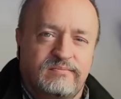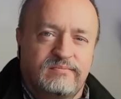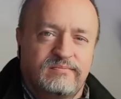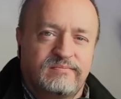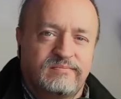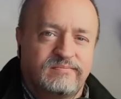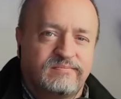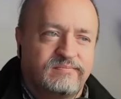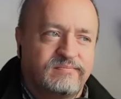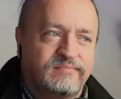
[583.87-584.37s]

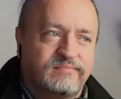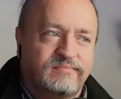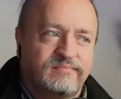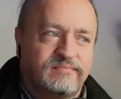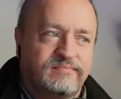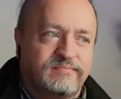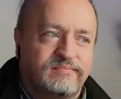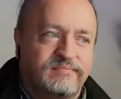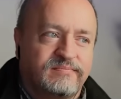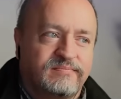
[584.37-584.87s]

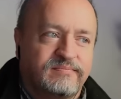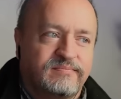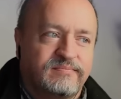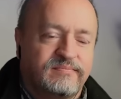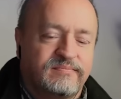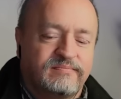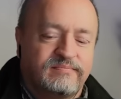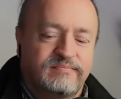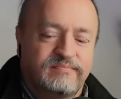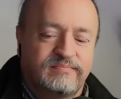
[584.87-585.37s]

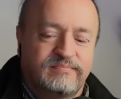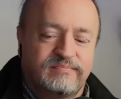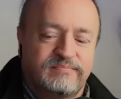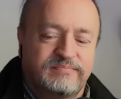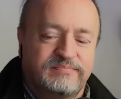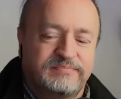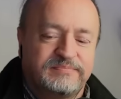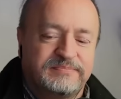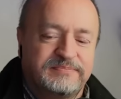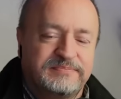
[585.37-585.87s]

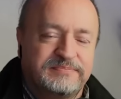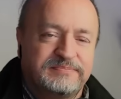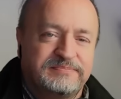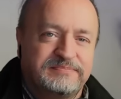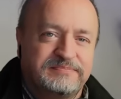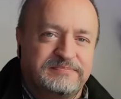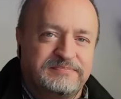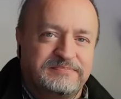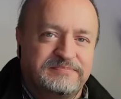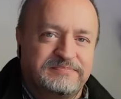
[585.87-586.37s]

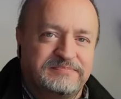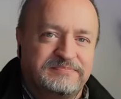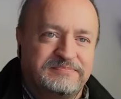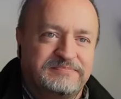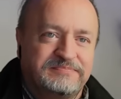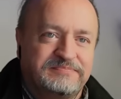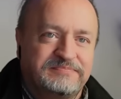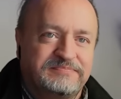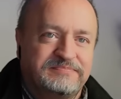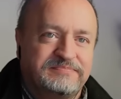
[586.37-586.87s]

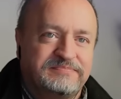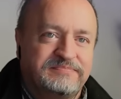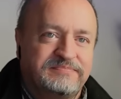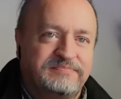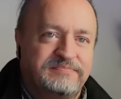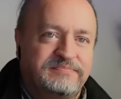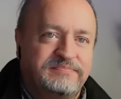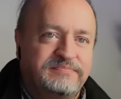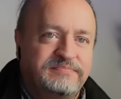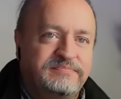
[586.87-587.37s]

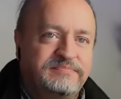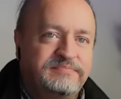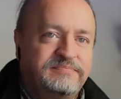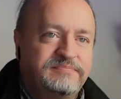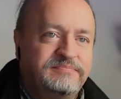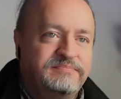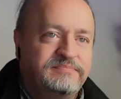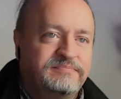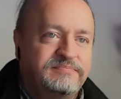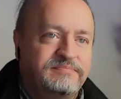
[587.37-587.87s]

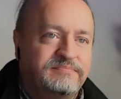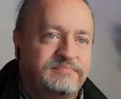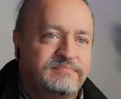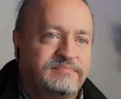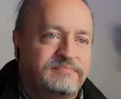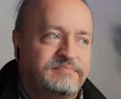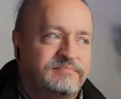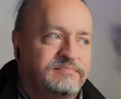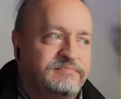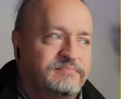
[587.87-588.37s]

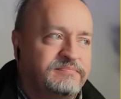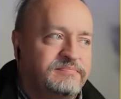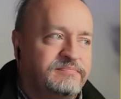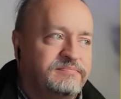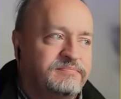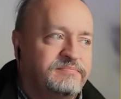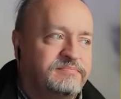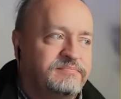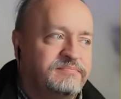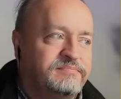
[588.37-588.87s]

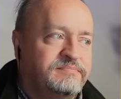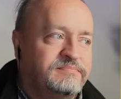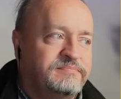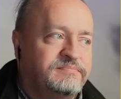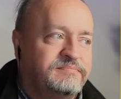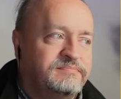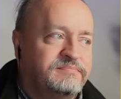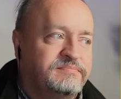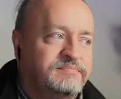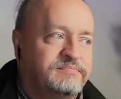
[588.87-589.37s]

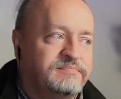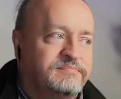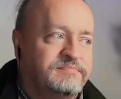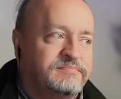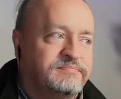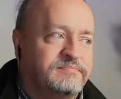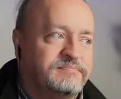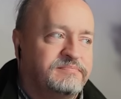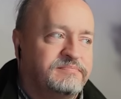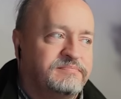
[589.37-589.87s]

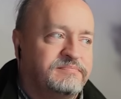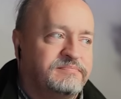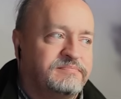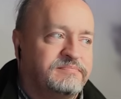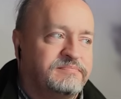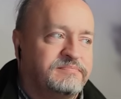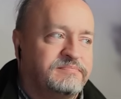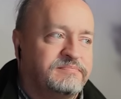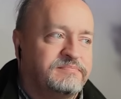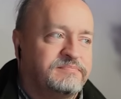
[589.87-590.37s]

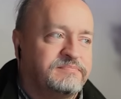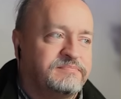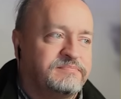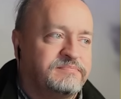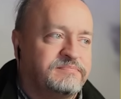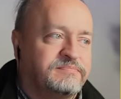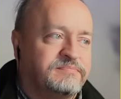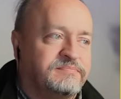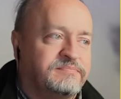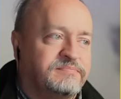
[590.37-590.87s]

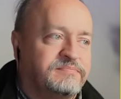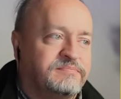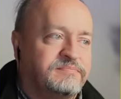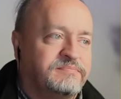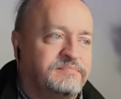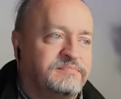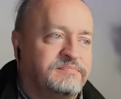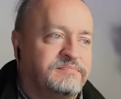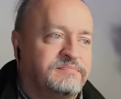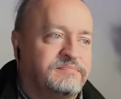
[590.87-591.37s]

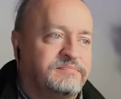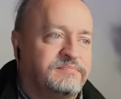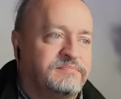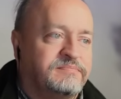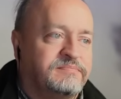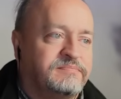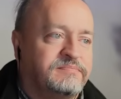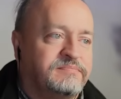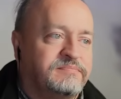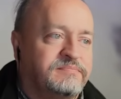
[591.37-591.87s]
(not speaking)